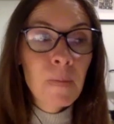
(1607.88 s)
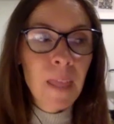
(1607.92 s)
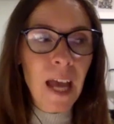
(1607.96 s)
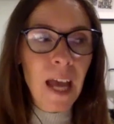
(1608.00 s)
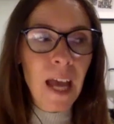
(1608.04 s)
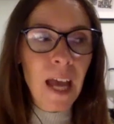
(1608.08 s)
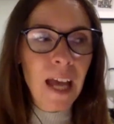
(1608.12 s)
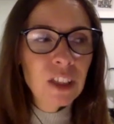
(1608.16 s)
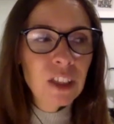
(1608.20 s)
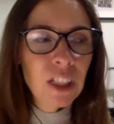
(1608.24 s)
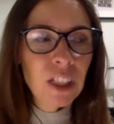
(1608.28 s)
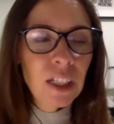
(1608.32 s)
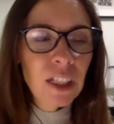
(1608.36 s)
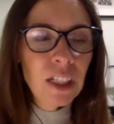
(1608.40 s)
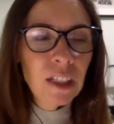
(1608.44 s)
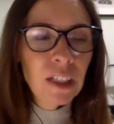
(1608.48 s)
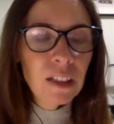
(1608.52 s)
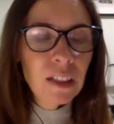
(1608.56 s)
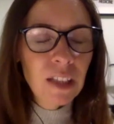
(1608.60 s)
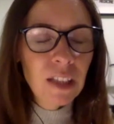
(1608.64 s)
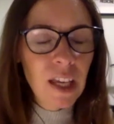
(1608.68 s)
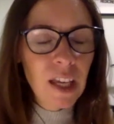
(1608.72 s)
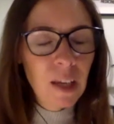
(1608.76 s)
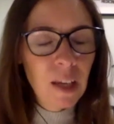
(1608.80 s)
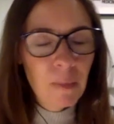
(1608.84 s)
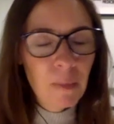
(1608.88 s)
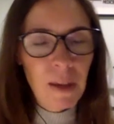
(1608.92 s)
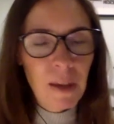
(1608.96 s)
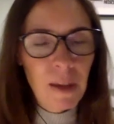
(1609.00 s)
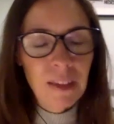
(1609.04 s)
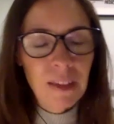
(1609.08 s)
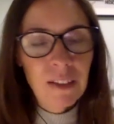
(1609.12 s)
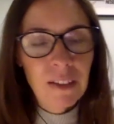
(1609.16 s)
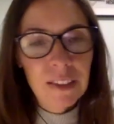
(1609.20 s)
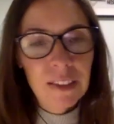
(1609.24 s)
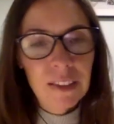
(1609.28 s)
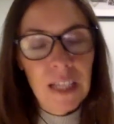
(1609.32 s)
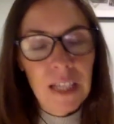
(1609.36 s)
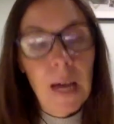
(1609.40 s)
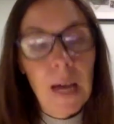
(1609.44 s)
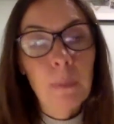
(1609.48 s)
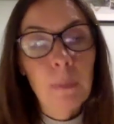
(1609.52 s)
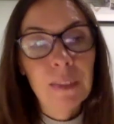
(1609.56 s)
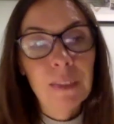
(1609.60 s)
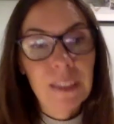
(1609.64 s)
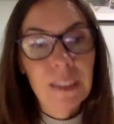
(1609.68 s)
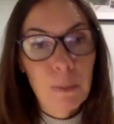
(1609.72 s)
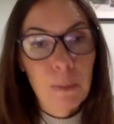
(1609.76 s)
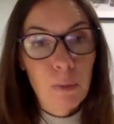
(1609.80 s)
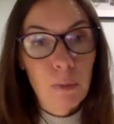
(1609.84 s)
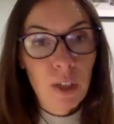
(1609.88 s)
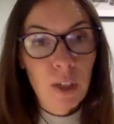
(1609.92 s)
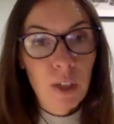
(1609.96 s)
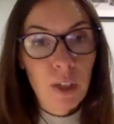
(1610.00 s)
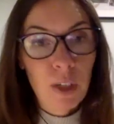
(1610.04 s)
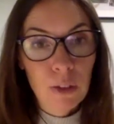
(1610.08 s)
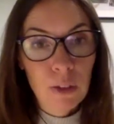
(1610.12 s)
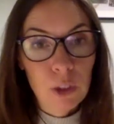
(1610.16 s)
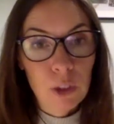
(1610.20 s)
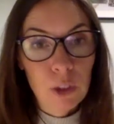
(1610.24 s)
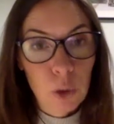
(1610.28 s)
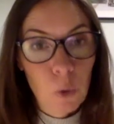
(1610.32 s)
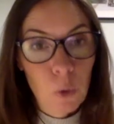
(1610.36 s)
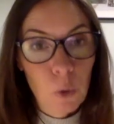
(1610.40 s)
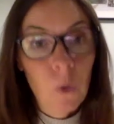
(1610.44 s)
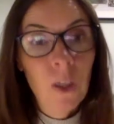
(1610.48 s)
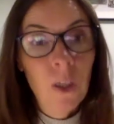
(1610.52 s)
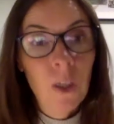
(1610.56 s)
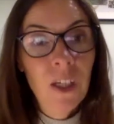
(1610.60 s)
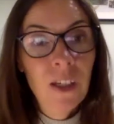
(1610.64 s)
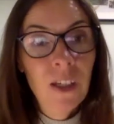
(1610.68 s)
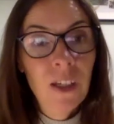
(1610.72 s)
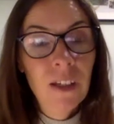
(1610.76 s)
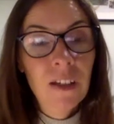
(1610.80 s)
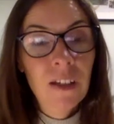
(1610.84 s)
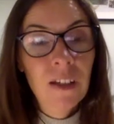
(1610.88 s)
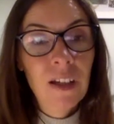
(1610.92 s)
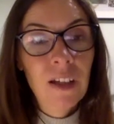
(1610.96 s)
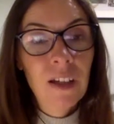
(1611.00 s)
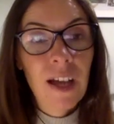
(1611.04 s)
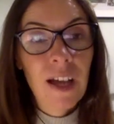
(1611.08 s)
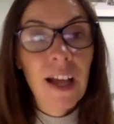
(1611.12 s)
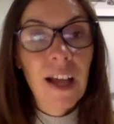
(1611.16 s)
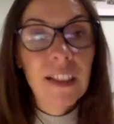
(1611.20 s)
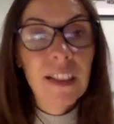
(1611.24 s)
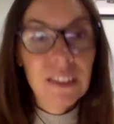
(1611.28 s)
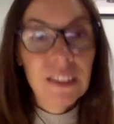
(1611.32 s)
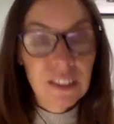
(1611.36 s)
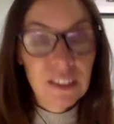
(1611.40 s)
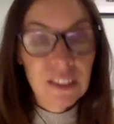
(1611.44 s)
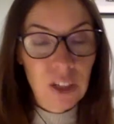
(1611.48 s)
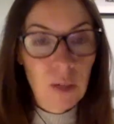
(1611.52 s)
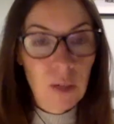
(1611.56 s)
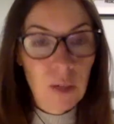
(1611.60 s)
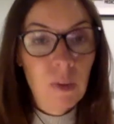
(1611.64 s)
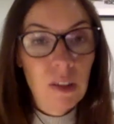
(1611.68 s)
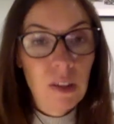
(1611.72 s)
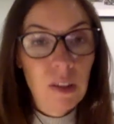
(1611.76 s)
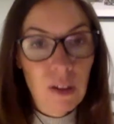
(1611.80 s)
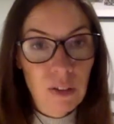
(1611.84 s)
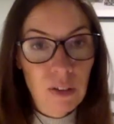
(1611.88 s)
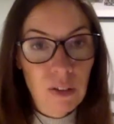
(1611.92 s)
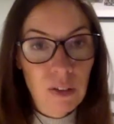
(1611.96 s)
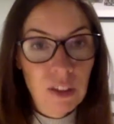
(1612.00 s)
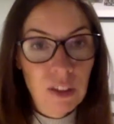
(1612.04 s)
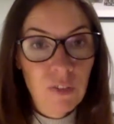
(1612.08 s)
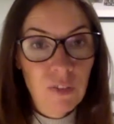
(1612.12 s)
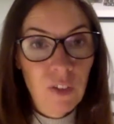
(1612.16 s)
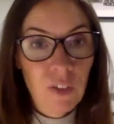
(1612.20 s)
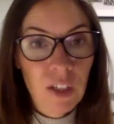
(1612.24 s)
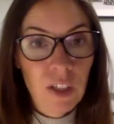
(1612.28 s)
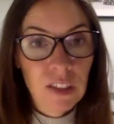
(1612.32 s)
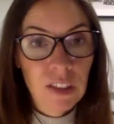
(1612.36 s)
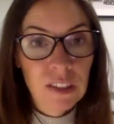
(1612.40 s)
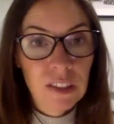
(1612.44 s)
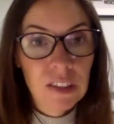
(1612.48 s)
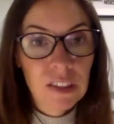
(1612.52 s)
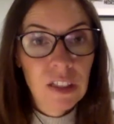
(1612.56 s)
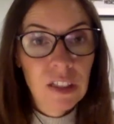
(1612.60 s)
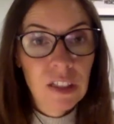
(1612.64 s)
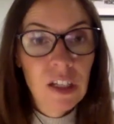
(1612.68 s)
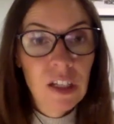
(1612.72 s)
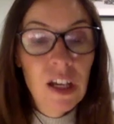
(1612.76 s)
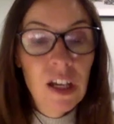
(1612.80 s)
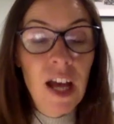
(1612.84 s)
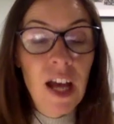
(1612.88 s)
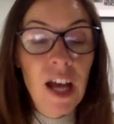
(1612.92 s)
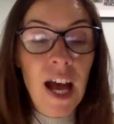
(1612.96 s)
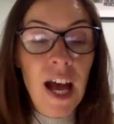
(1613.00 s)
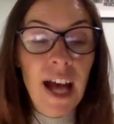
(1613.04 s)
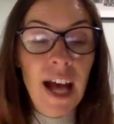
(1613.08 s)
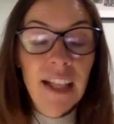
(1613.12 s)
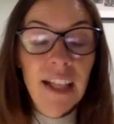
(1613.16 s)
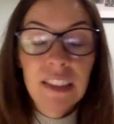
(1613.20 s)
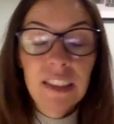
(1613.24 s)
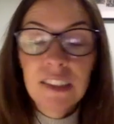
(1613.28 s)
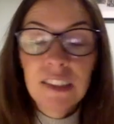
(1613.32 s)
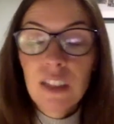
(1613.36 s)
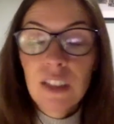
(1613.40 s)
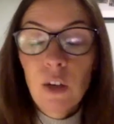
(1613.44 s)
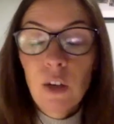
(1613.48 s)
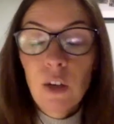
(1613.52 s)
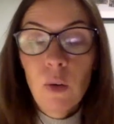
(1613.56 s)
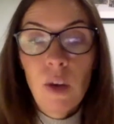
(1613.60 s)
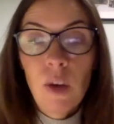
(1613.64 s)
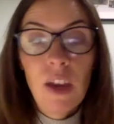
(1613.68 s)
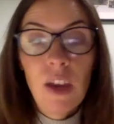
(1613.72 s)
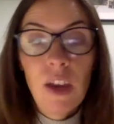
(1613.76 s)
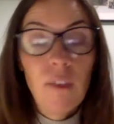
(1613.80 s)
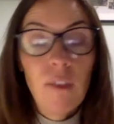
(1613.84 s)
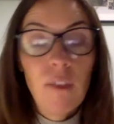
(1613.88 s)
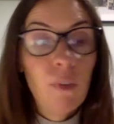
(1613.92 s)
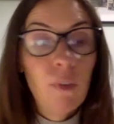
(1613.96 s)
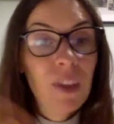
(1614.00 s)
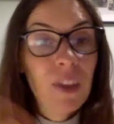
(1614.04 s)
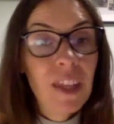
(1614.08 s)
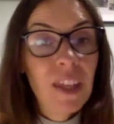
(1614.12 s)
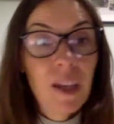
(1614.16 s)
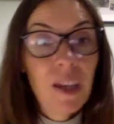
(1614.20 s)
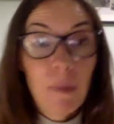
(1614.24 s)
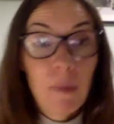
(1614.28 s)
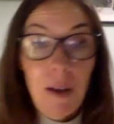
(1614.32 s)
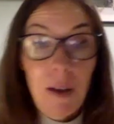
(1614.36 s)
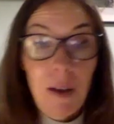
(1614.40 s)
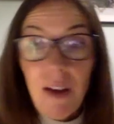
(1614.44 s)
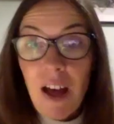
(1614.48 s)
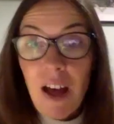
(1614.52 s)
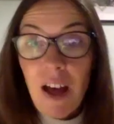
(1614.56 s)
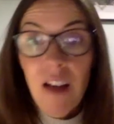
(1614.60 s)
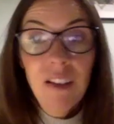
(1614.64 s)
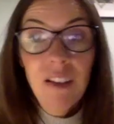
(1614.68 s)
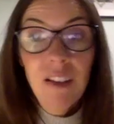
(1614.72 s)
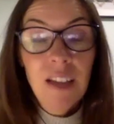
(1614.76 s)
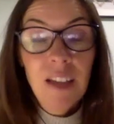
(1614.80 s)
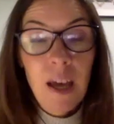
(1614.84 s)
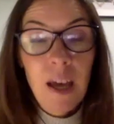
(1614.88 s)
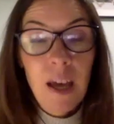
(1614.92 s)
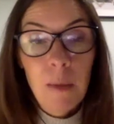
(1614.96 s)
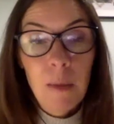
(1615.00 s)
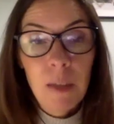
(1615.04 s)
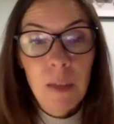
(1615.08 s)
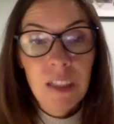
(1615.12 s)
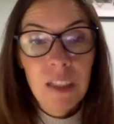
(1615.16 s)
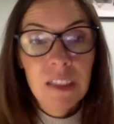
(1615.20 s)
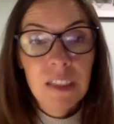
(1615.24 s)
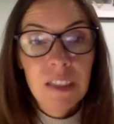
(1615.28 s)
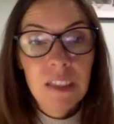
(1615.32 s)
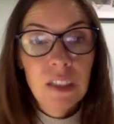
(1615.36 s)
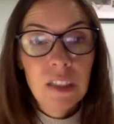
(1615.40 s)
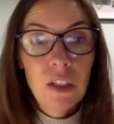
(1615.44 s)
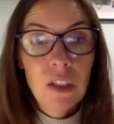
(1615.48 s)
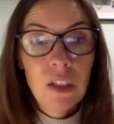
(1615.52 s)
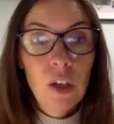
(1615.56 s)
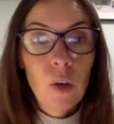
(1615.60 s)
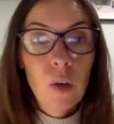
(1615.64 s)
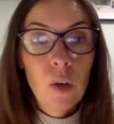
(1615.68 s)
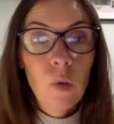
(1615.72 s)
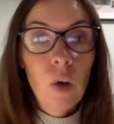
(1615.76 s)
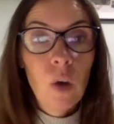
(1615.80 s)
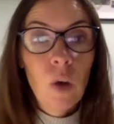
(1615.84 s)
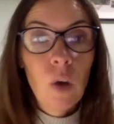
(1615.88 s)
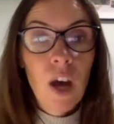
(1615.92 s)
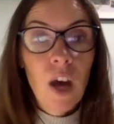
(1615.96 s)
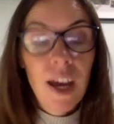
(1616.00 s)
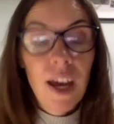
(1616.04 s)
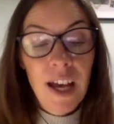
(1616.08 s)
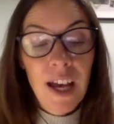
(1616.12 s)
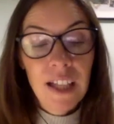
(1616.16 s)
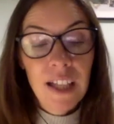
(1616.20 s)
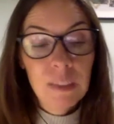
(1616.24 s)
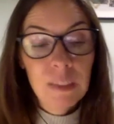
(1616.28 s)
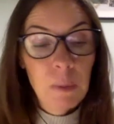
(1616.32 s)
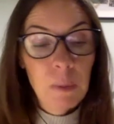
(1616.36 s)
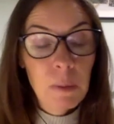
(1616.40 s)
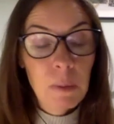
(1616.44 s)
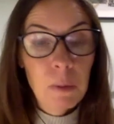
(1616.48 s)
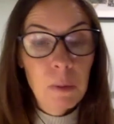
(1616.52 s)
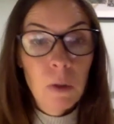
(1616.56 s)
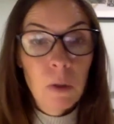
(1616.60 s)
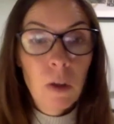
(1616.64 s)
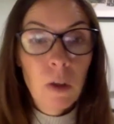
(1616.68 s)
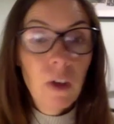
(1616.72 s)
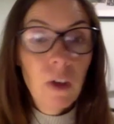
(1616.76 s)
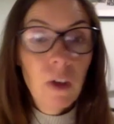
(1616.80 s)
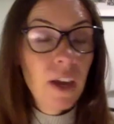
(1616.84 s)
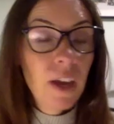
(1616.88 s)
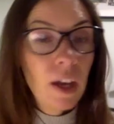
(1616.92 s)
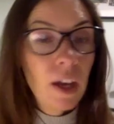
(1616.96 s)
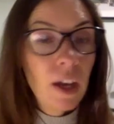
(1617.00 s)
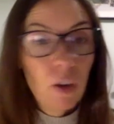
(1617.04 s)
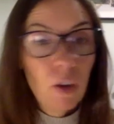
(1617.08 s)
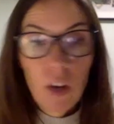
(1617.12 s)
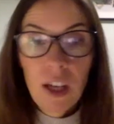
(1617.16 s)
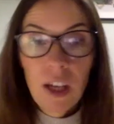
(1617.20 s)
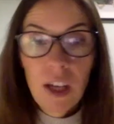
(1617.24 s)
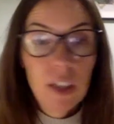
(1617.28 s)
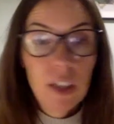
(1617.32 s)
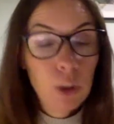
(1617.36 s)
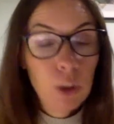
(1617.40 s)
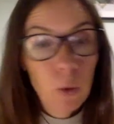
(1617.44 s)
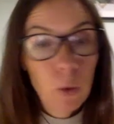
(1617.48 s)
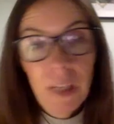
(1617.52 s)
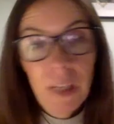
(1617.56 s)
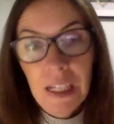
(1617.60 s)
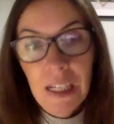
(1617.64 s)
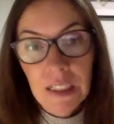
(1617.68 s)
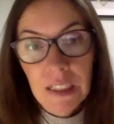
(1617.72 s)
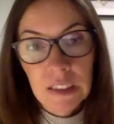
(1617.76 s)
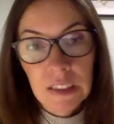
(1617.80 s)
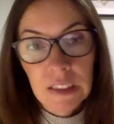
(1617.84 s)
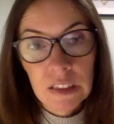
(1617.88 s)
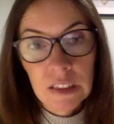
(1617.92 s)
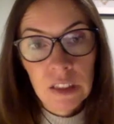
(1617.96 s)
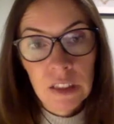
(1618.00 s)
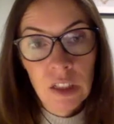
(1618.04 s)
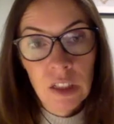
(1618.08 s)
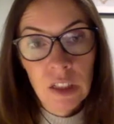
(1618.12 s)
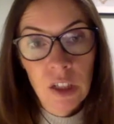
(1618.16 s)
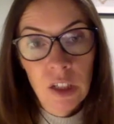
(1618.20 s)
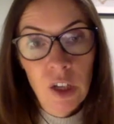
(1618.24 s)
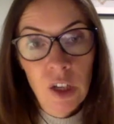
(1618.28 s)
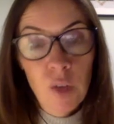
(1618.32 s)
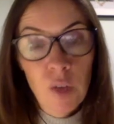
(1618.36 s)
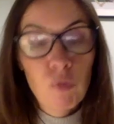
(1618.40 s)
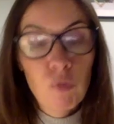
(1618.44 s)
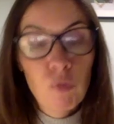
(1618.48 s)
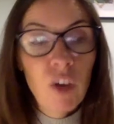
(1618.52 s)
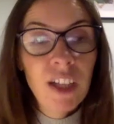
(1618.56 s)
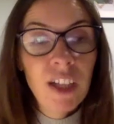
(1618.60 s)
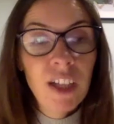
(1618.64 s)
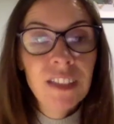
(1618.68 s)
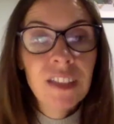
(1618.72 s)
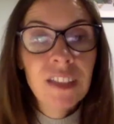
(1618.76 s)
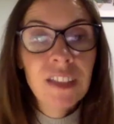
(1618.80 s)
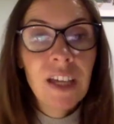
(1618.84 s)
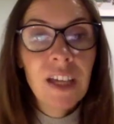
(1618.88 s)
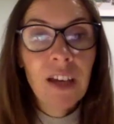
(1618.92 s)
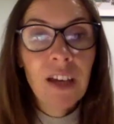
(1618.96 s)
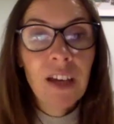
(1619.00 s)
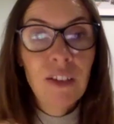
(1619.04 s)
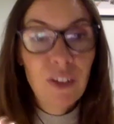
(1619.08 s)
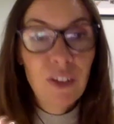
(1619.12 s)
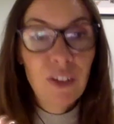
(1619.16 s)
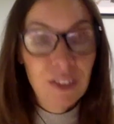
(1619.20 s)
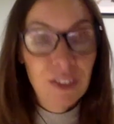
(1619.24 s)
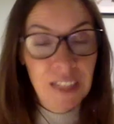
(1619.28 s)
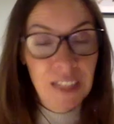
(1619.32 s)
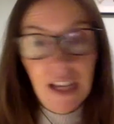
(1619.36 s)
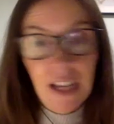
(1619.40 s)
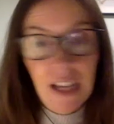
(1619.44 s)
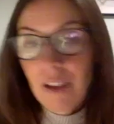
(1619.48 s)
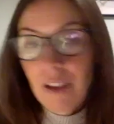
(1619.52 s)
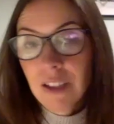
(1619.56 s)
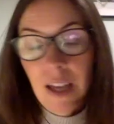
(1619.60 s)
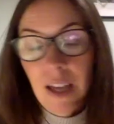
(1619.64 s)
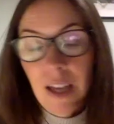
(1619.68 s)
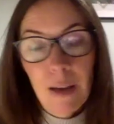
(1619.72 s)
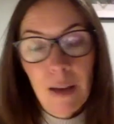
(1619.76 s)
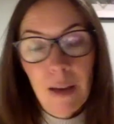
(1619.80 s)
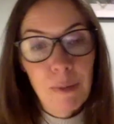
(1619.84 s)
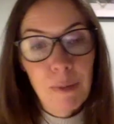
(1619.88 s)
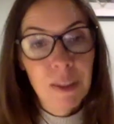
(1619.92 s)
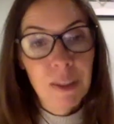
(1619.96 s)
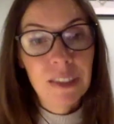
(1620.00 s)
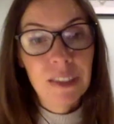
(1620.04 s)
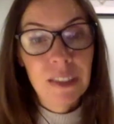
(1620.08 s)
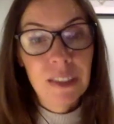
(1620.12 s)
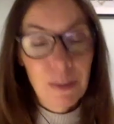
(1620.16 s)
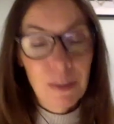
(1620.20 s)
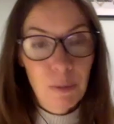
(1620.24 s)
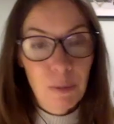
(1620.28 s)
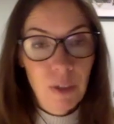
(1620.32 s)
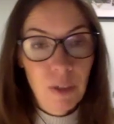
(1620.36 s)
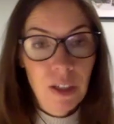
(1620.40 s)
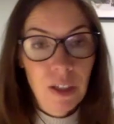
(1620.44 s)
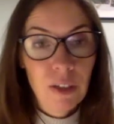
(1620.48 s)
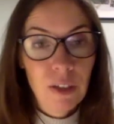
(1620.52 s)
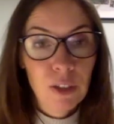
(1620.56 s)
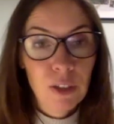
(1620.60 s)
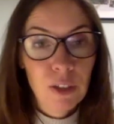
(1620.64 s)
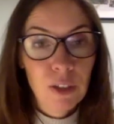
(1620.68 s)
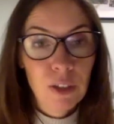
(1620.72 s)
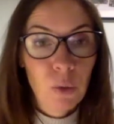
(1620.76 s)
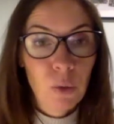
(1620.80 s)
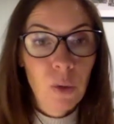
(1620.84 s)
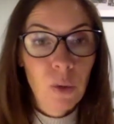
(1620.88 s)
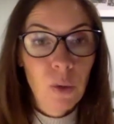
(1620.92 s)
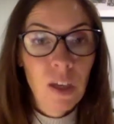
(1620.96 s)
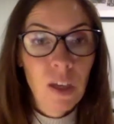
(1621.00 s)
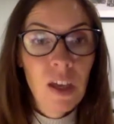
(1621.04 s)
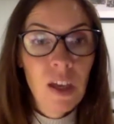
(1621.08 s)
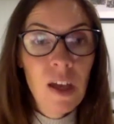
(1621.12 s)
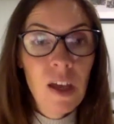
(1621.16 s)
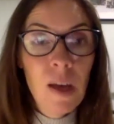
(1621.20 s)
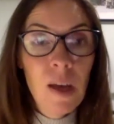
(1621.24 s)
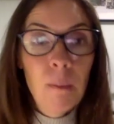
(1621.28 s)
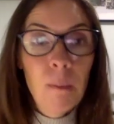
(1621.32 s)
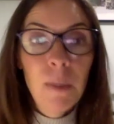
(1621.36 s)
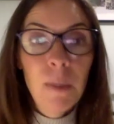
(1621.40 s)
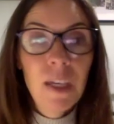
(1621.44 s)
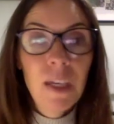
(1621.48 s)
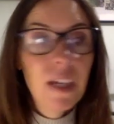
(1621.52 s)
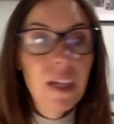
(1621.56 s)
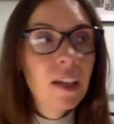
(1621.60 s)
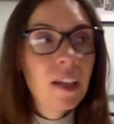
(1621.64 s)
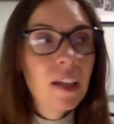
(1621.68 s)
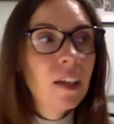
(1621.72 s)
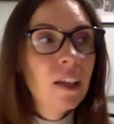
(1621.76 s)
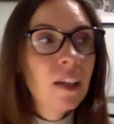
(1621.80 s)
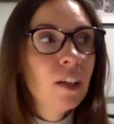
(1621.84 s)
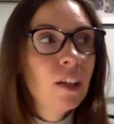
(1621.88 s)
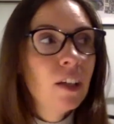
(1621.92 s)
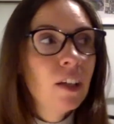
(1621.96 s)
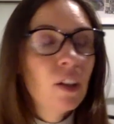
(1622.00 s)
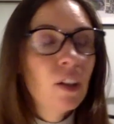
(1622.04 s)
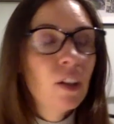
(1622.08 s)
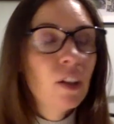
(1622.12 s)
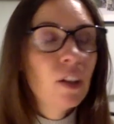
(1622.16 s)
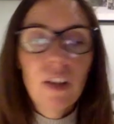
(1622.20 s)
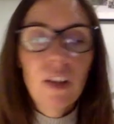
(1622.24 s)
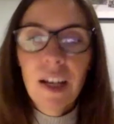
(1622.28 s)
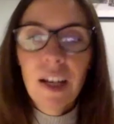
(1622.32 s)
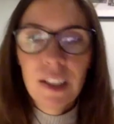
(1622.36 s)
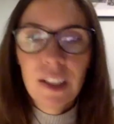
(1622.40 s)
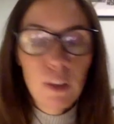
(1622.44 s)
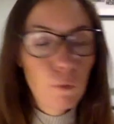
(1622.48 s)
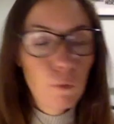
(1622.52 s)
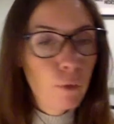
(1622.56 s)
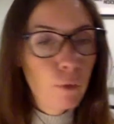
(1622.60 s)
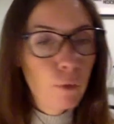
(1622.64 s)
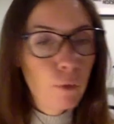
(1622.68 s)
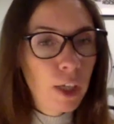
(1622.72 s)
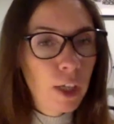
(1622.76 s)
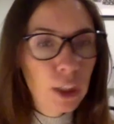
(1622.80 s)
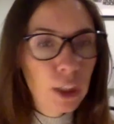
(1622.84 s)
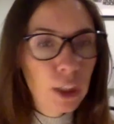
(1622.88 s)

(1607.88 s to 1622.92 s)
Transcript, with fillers: actually think about those habits that bring you joy and start with those first yeah. Hmm. and so if we think about health habits you know i ask people okay create a joy list write down those health habits that bring you joy be it you know you like the fresh